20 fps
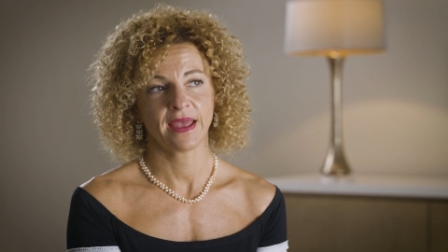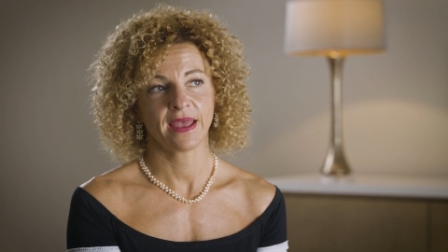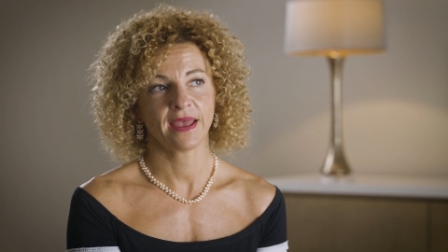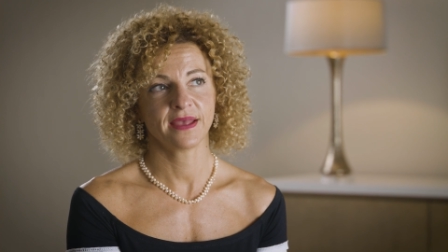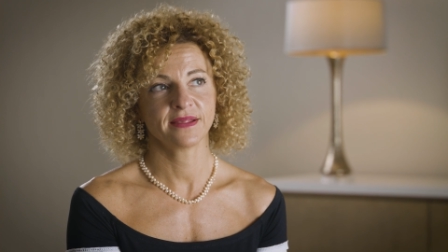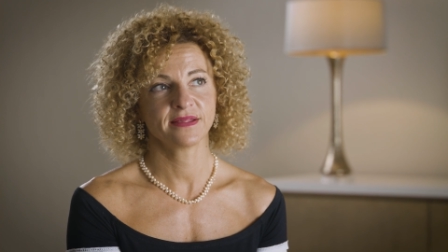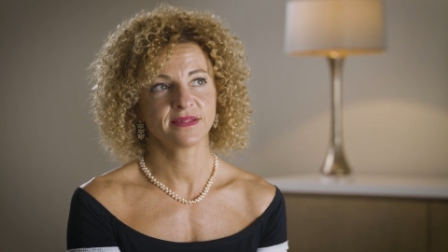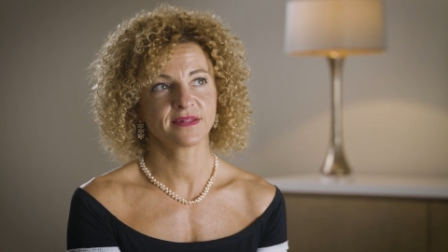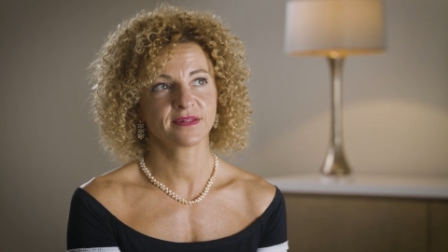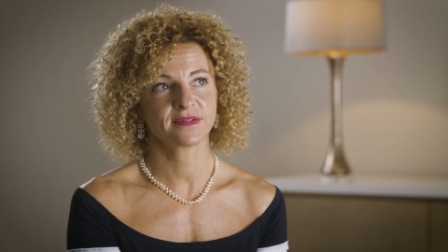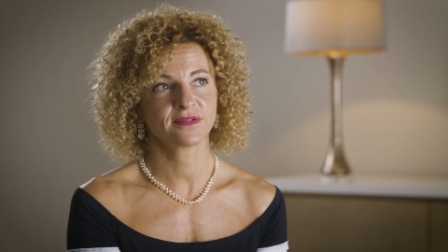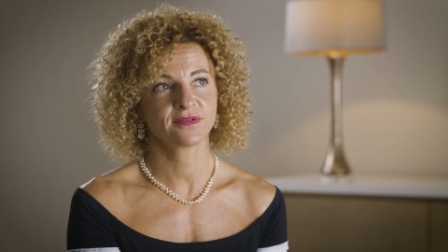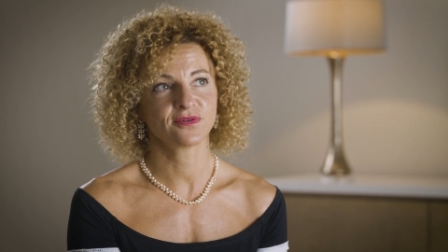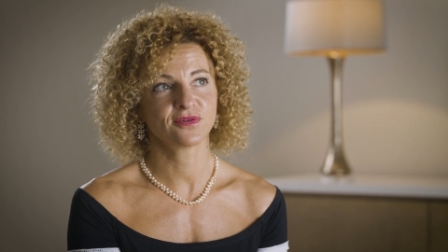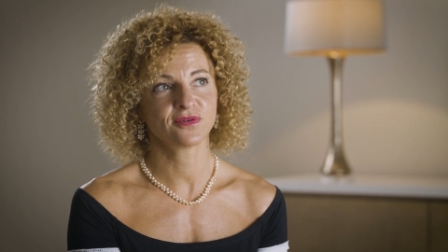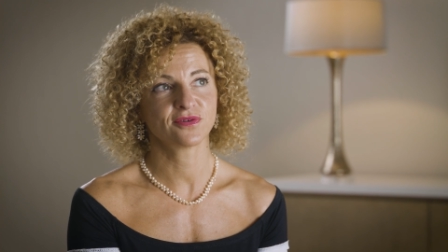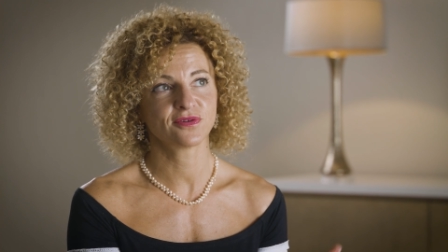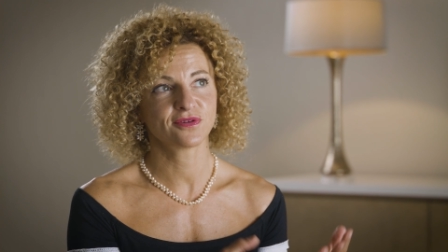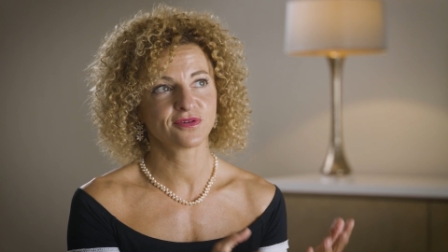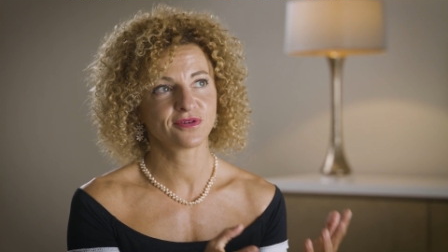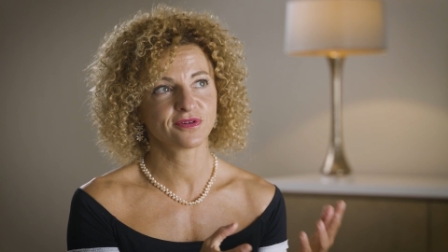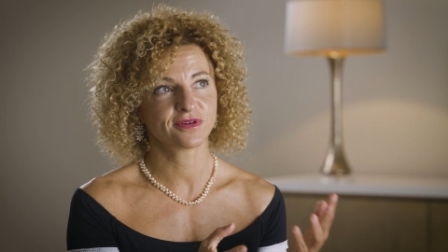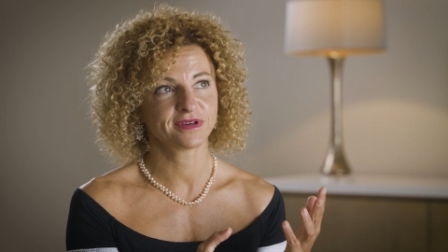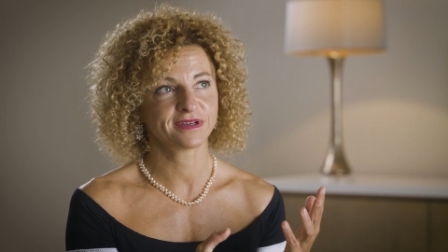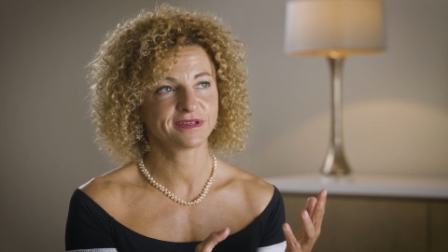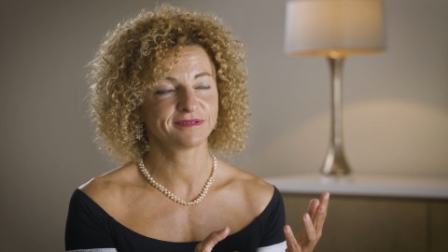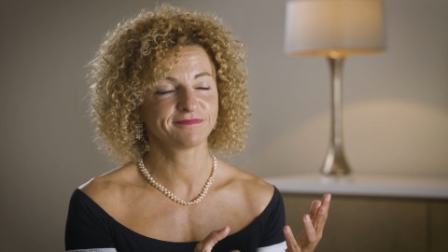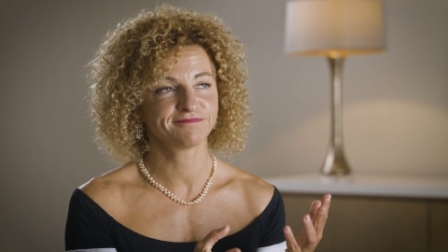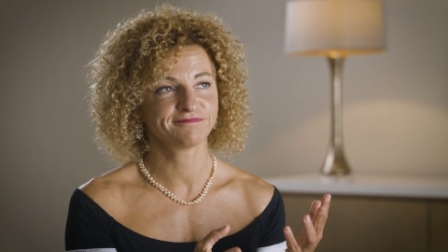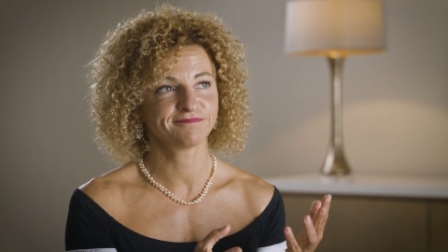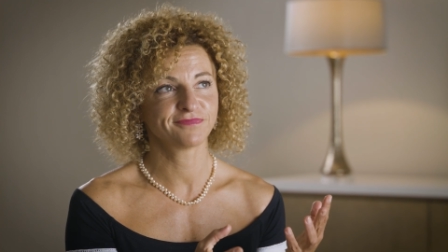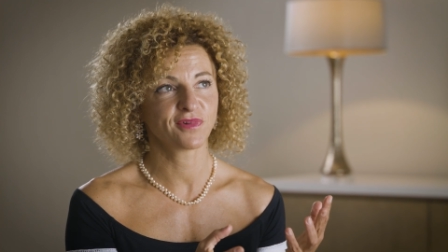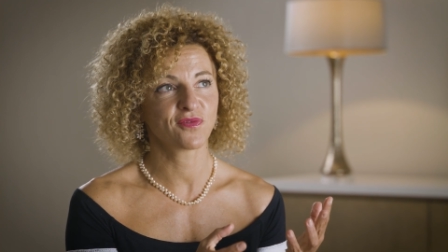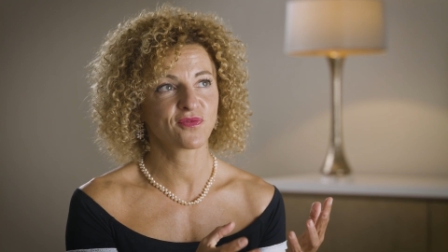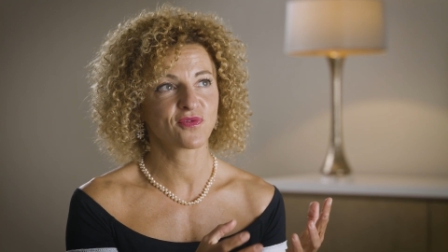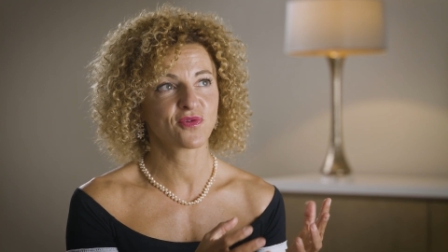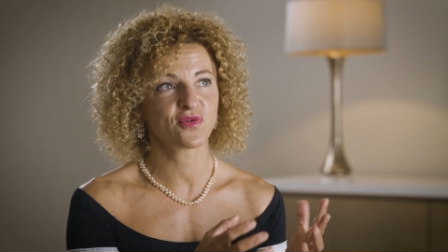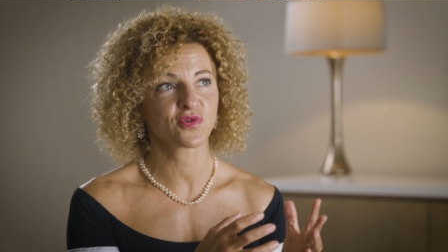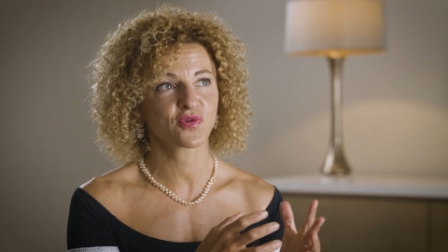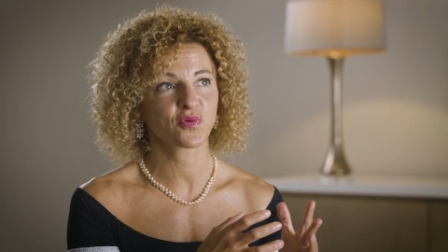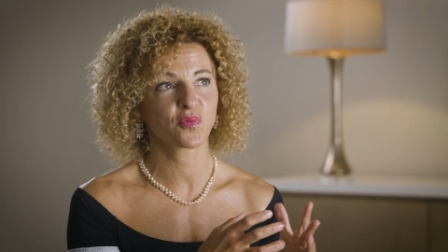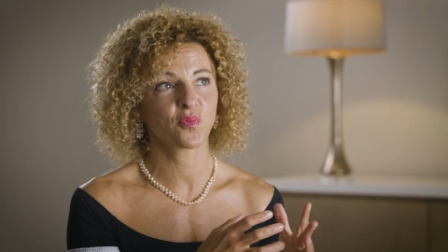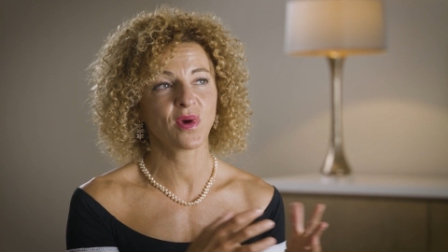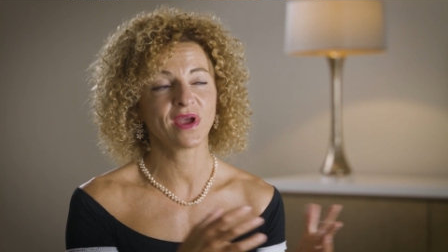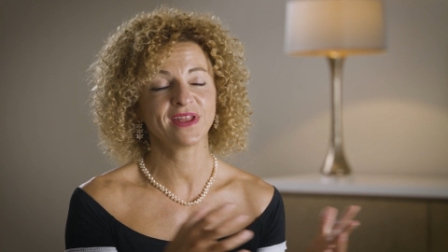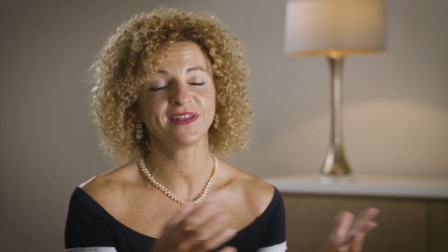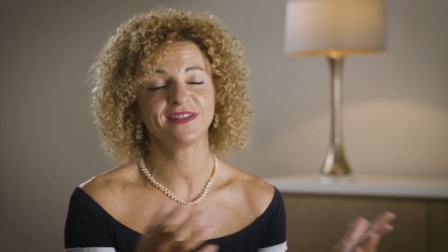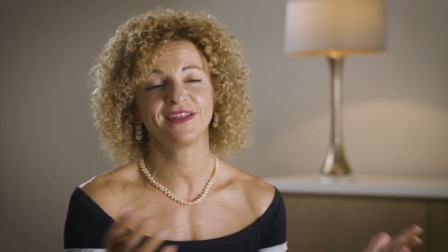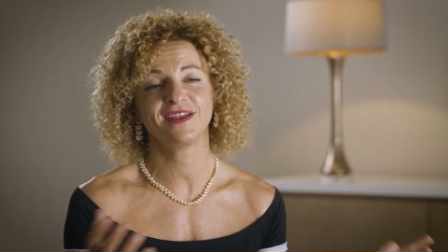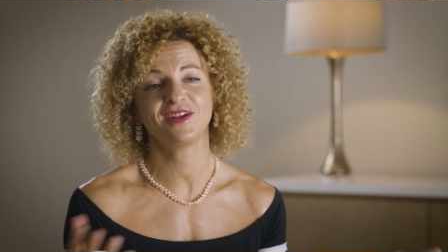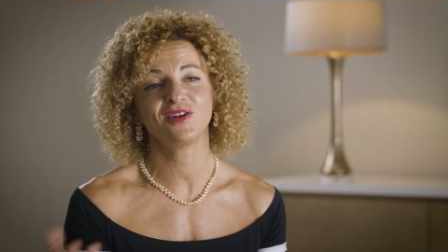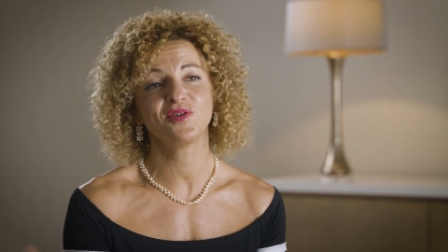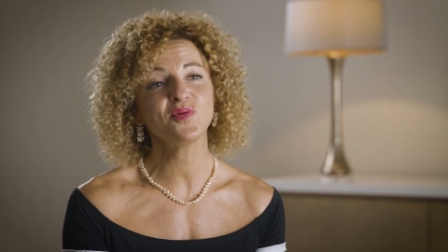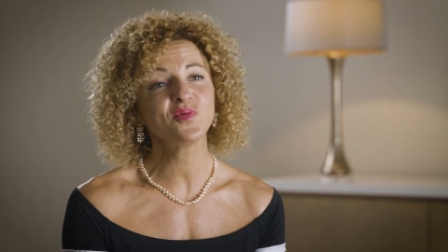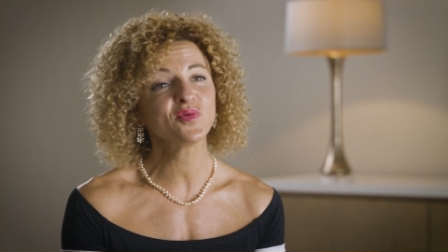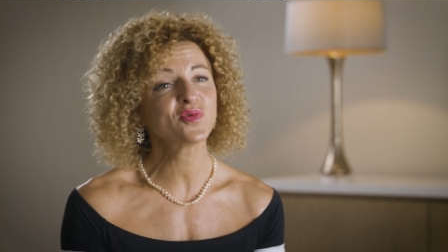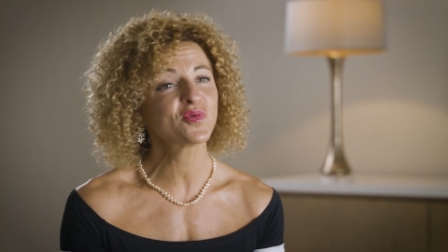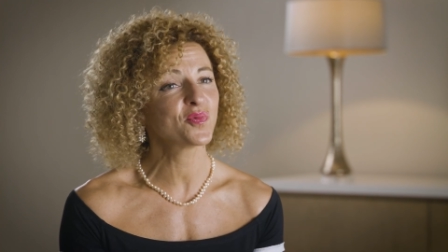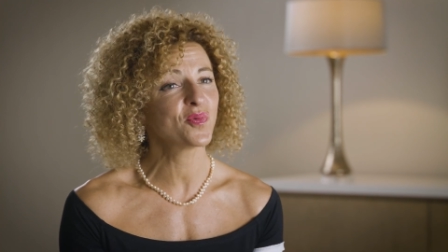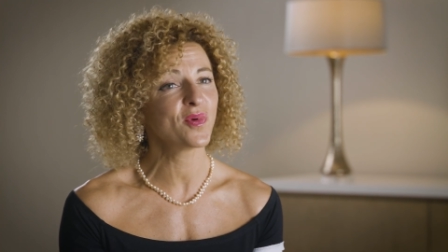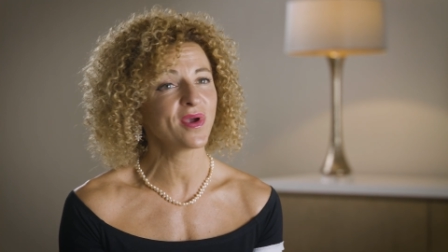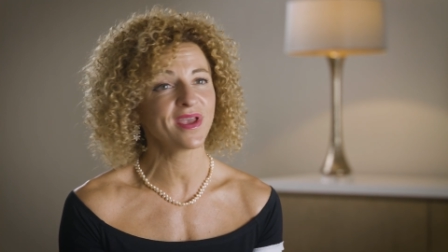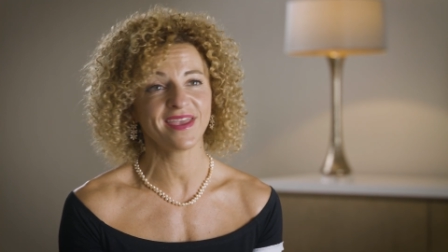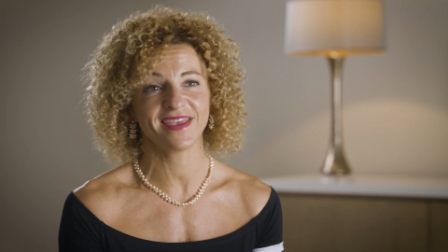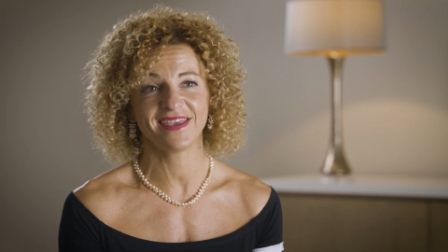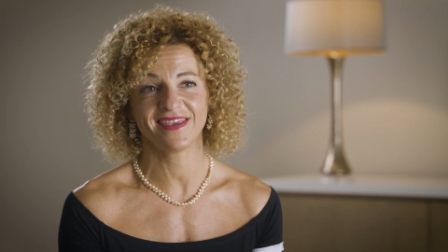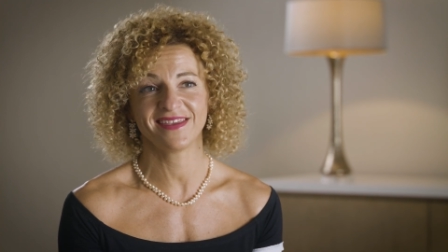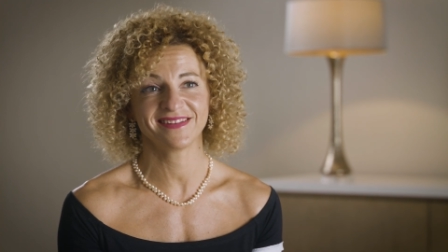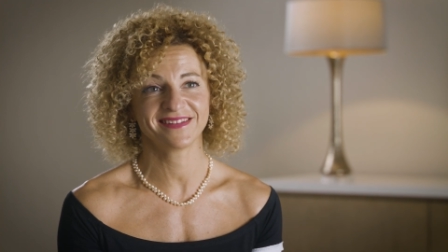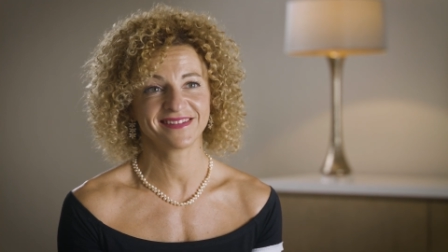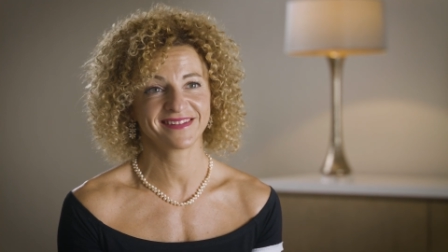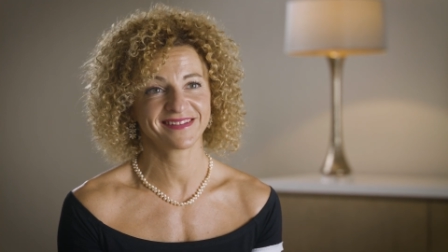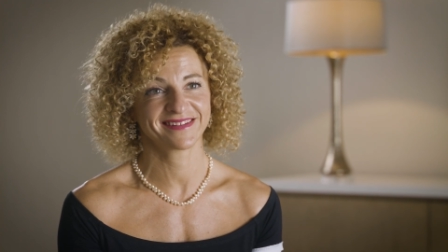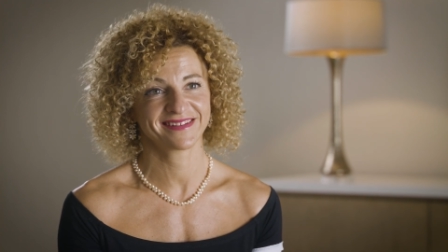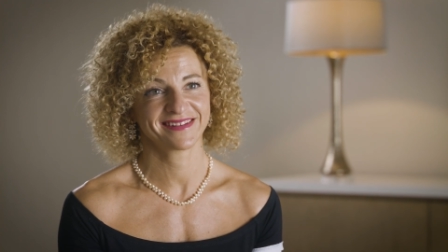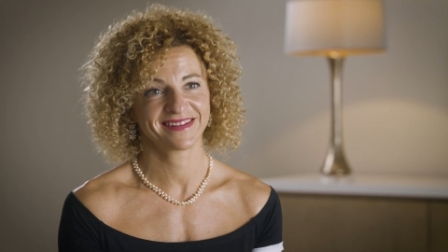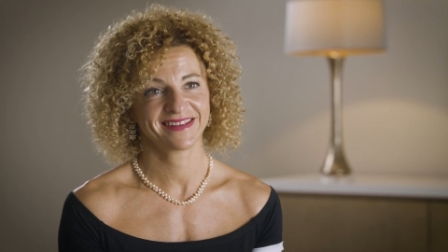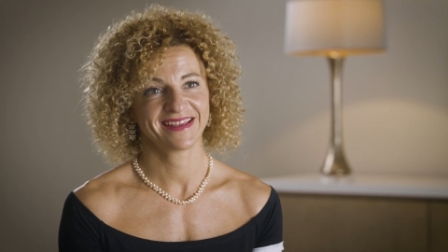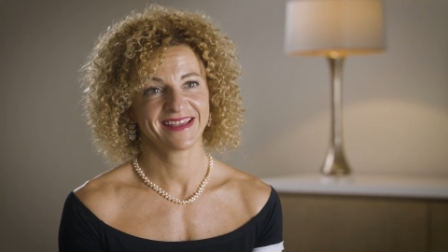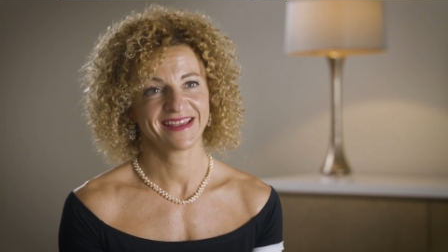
And so, um, of course, when they lose weight,